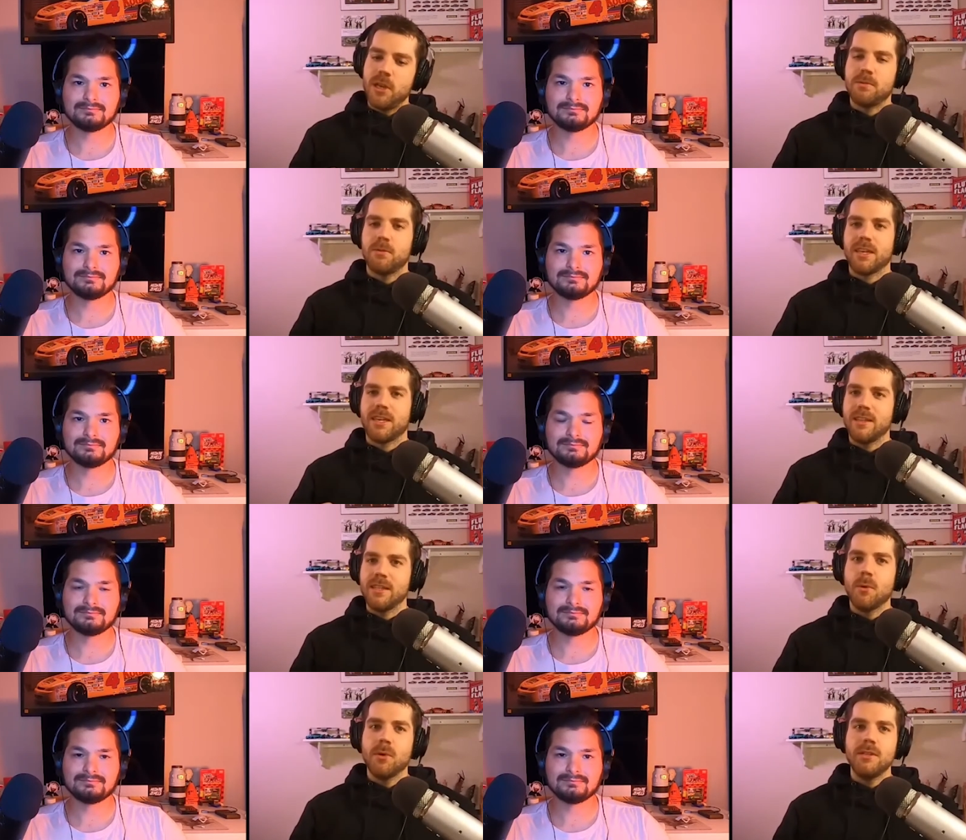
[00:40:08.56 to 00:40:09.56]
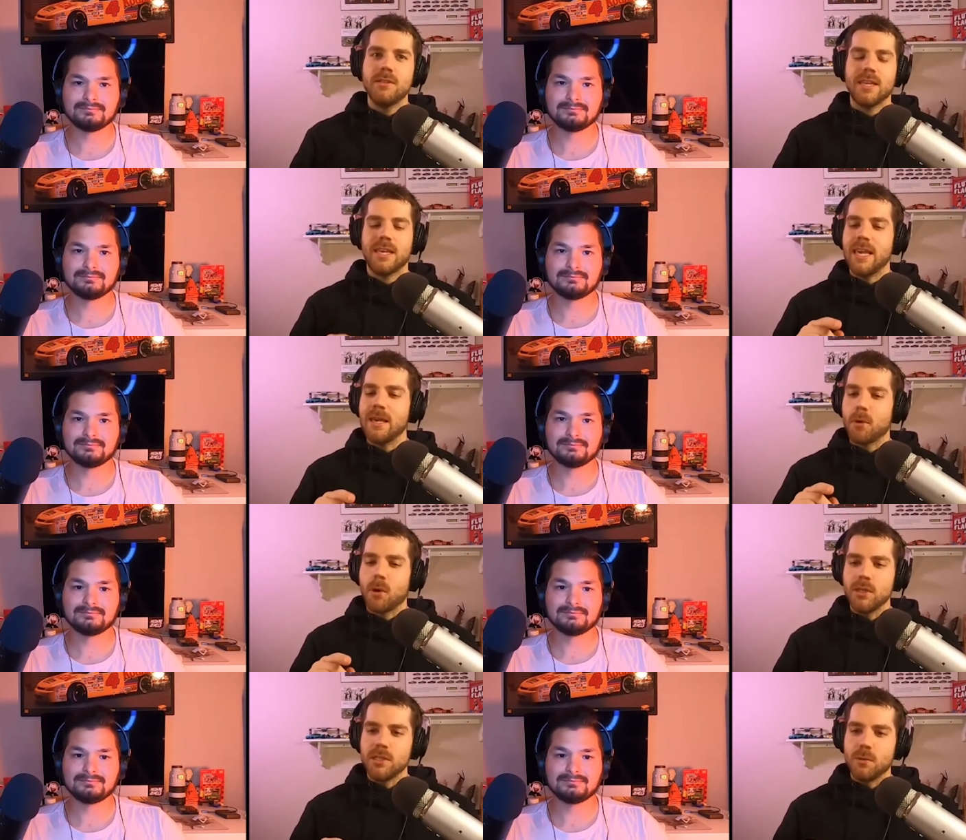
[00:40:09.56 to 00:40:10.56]
Speaker 1: for the Kelly boys, they can't
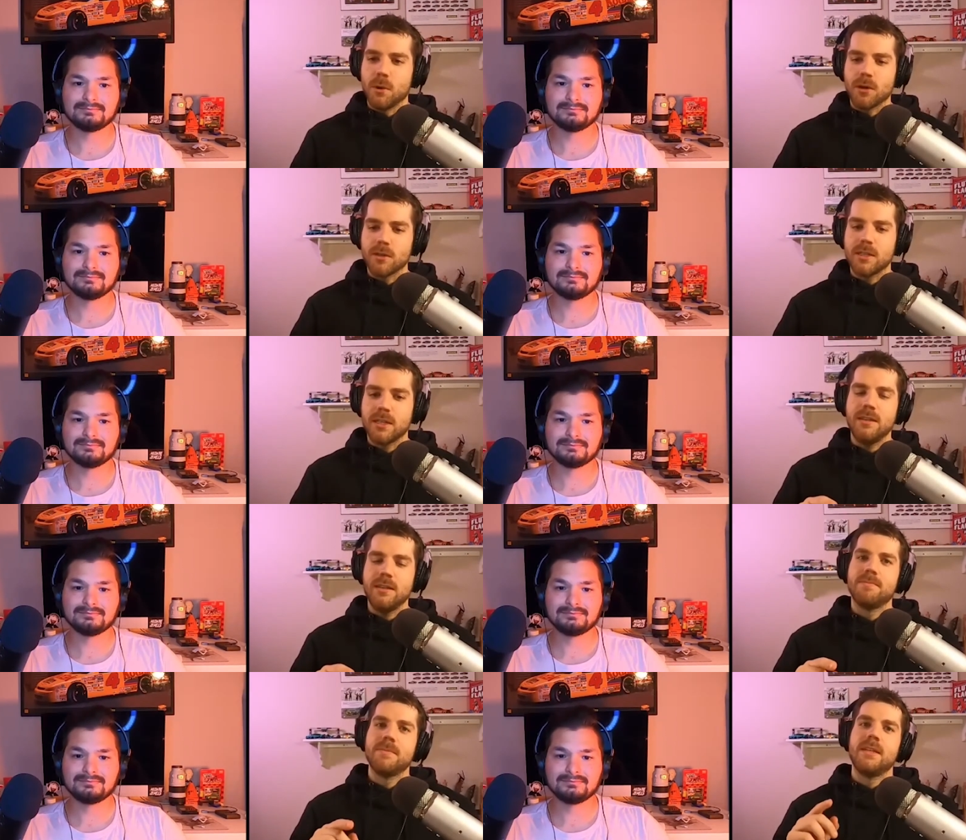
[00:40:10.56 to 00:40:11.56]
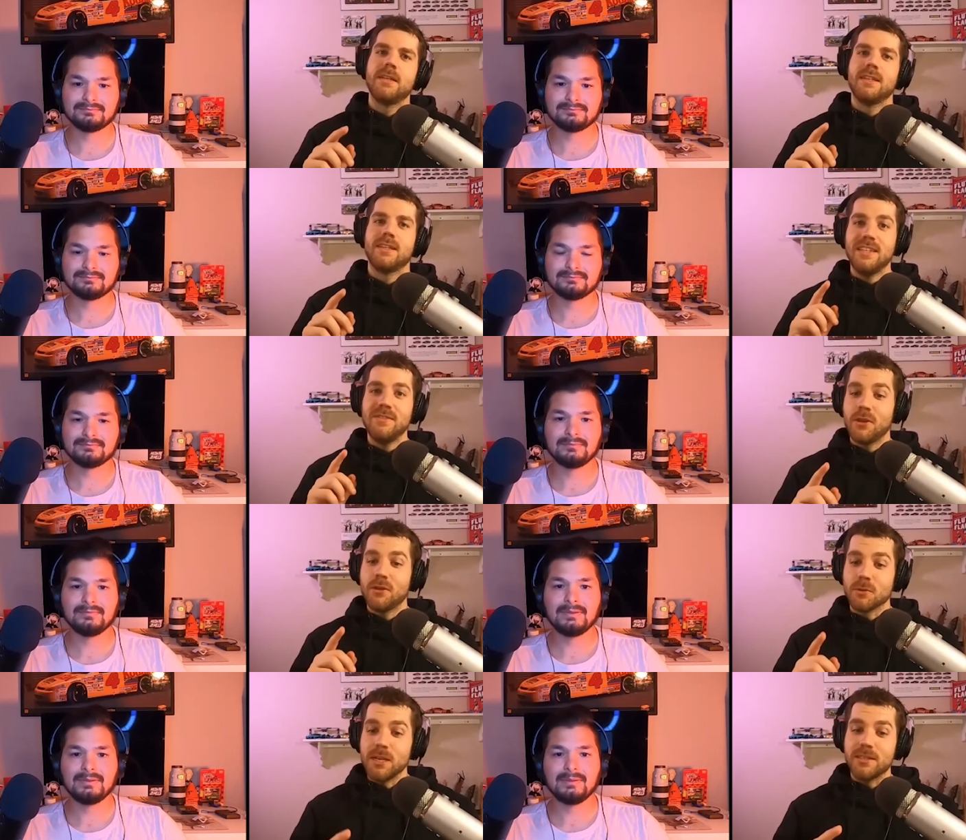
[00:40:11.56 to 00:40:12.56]
party too hard tonight because they have another
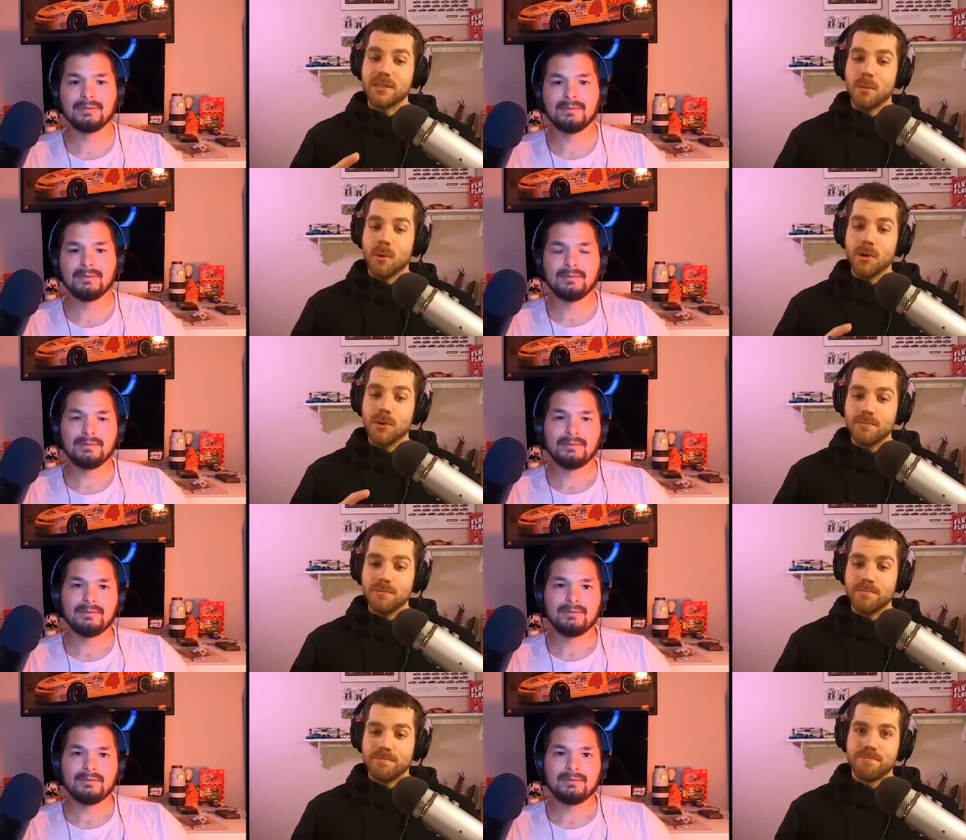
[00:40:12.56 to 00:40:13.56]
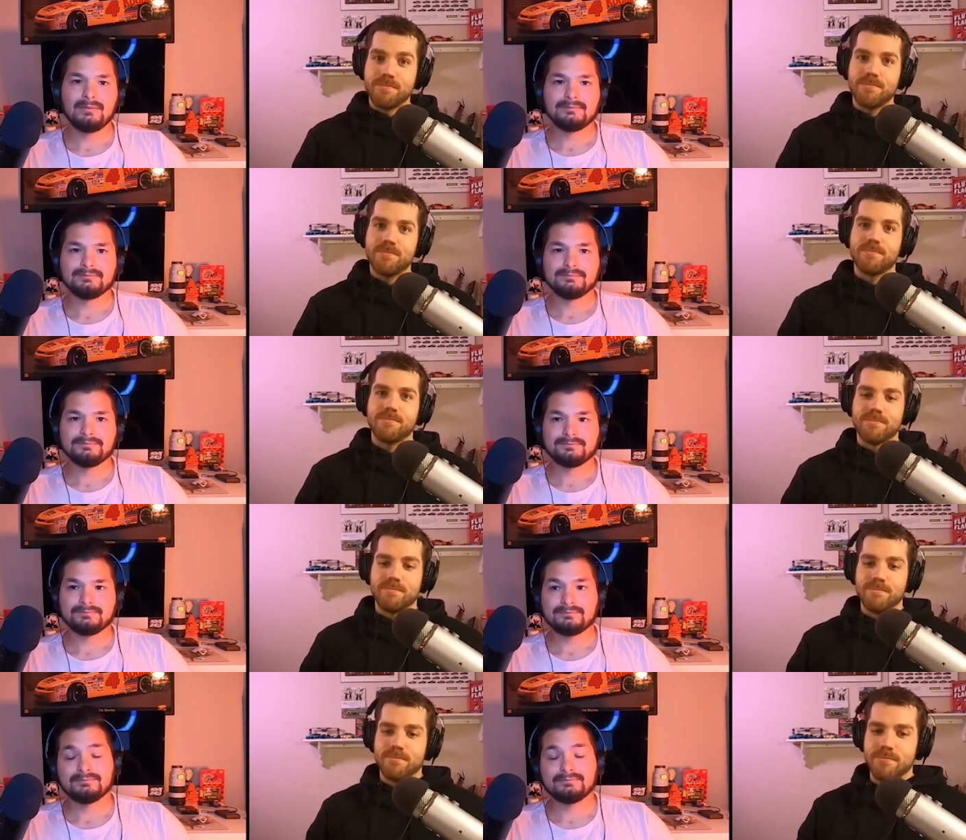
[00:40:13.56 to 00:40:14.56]
race tomorrow.
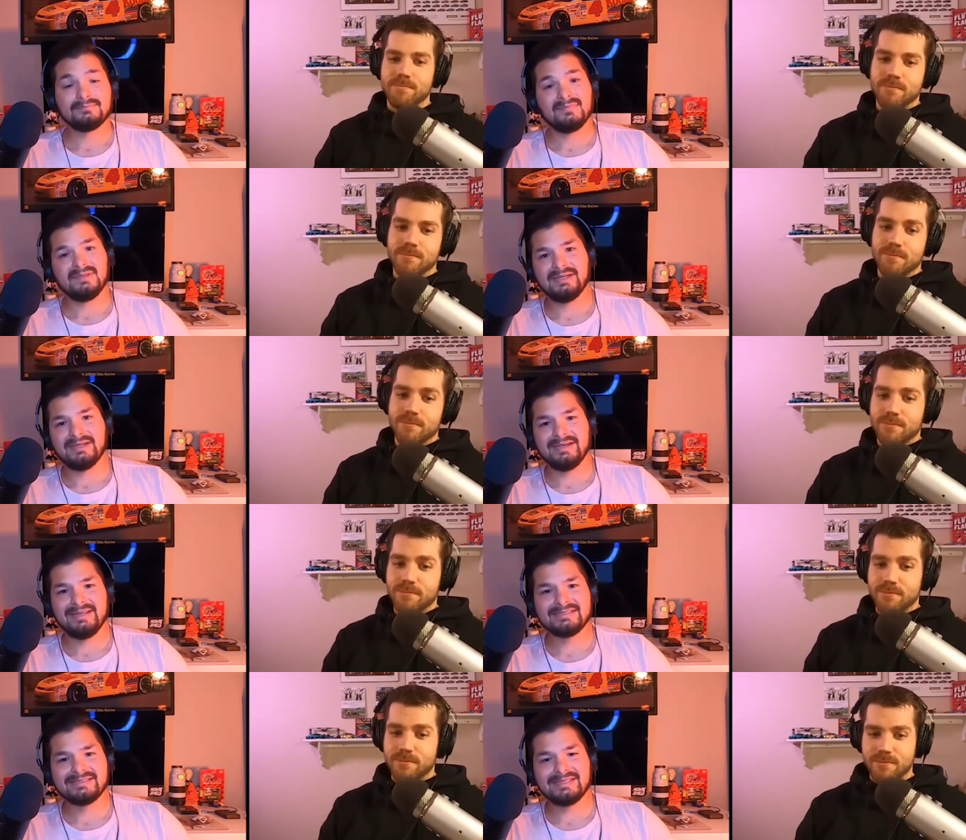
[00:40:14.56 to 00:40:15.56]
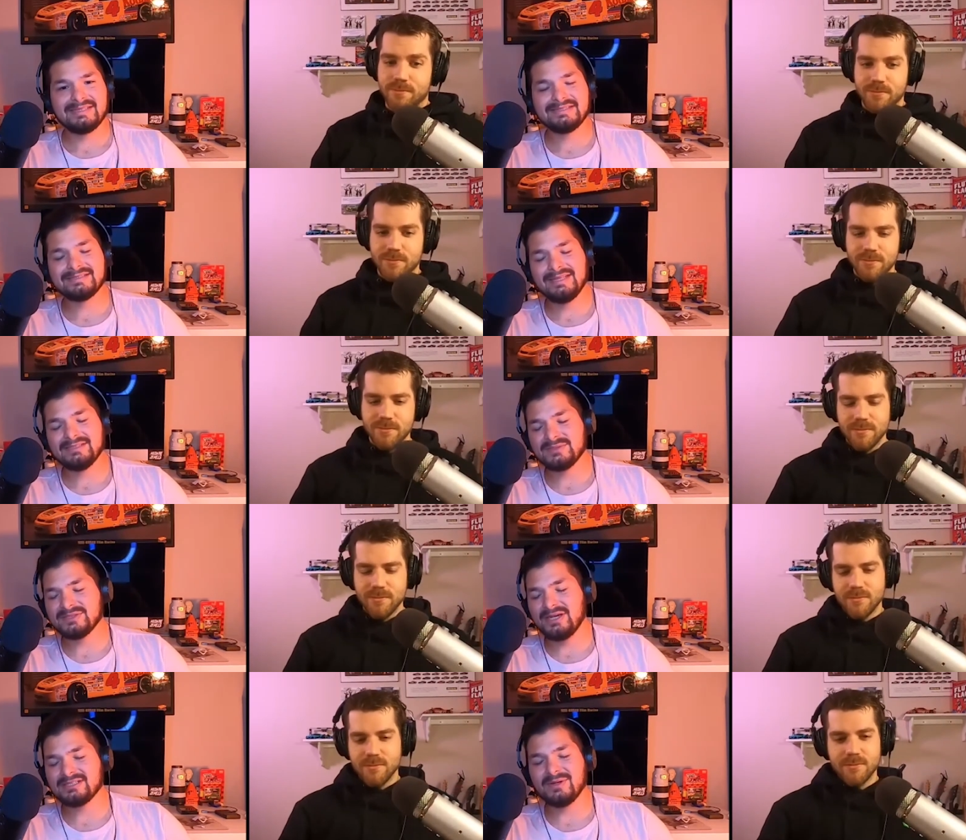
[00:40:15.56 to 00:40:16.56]
Speaker 2: Yeah, that's that's that's what sucks
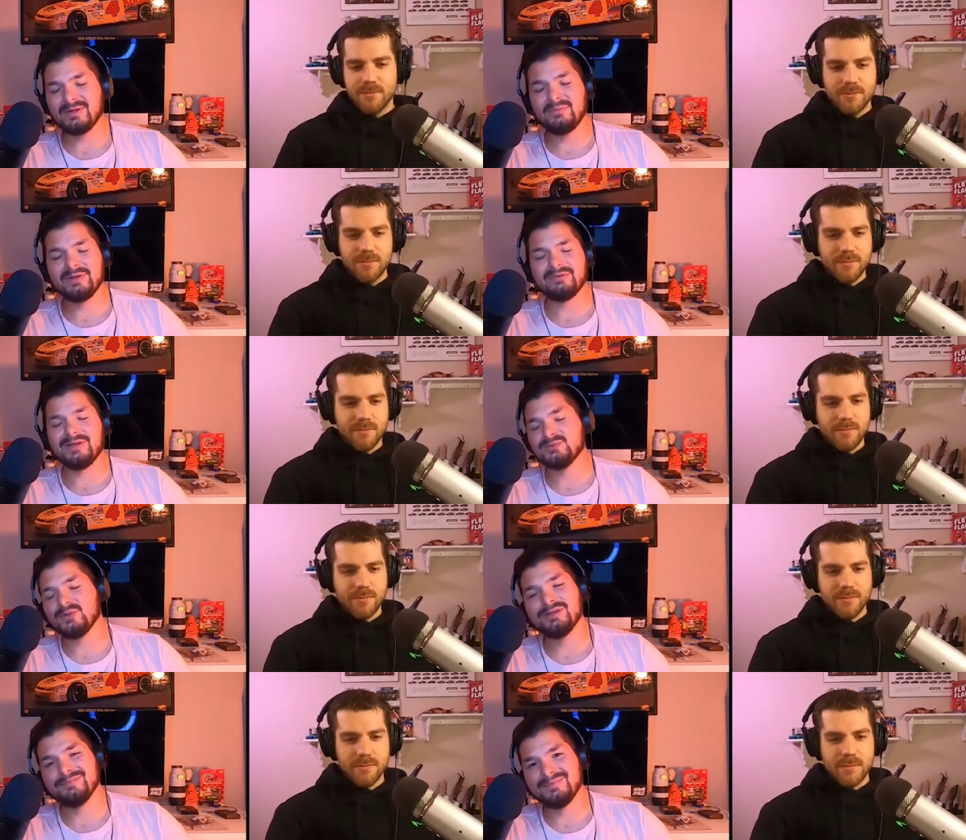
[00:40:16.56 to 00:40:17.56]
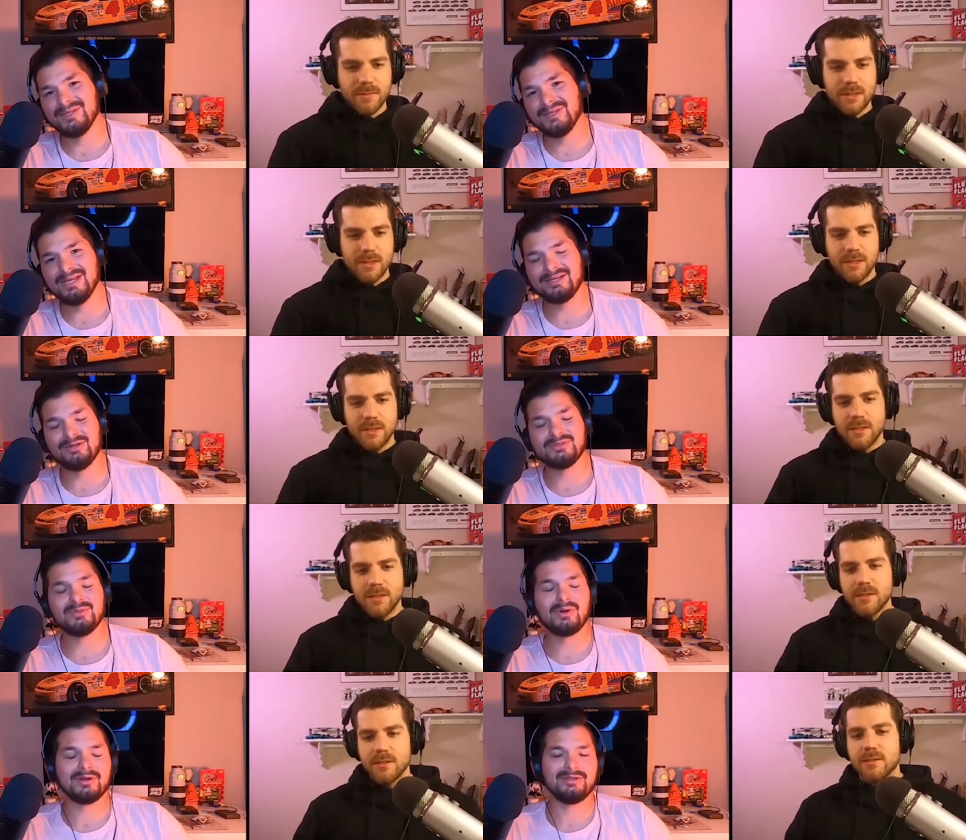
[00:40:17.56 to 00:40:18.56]
about winning race one. You can't go too hard and
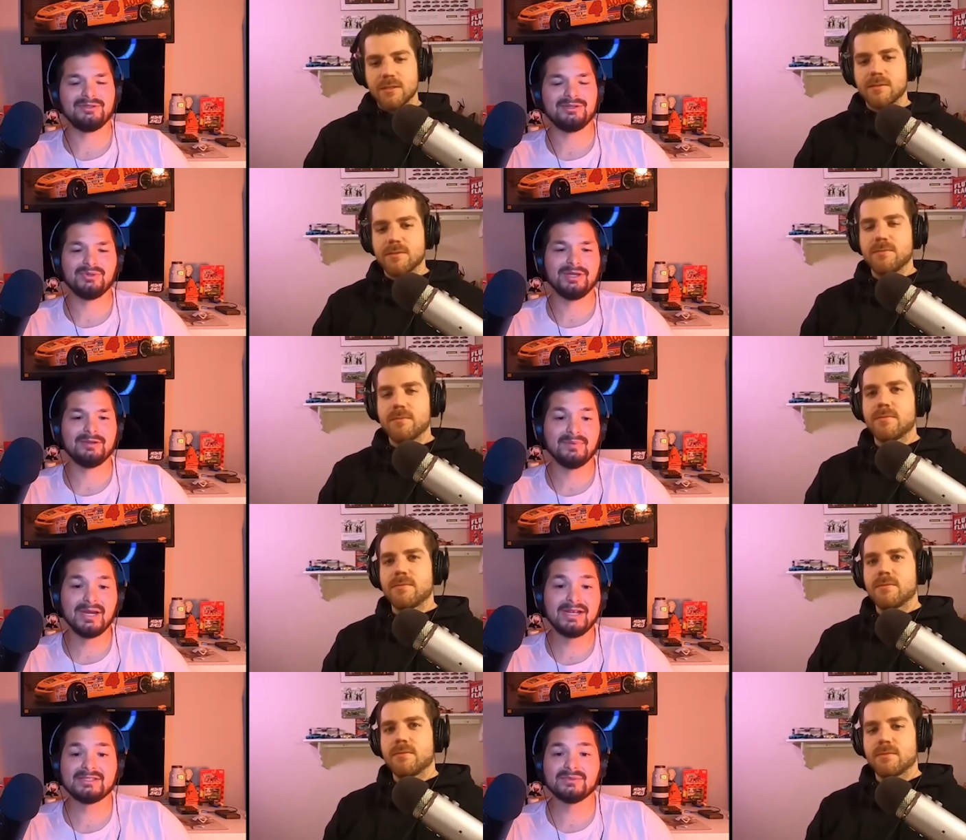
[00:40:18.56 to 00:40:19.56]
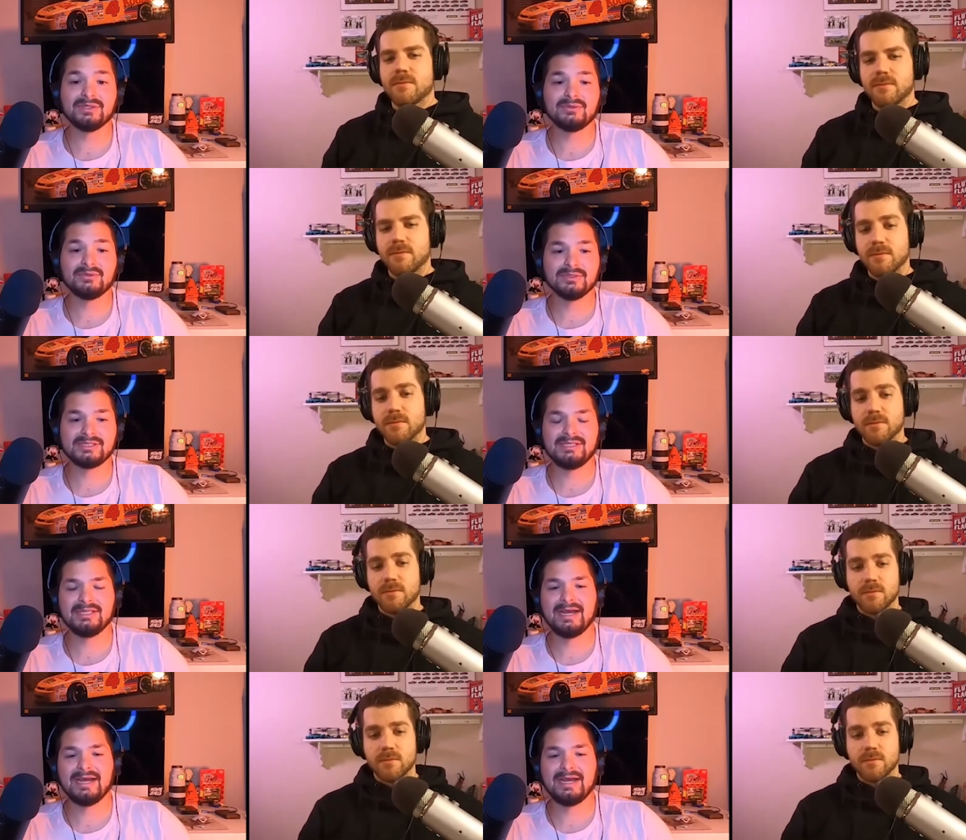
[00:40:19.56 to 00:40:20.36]
enjoy it. But it's really cool to see that.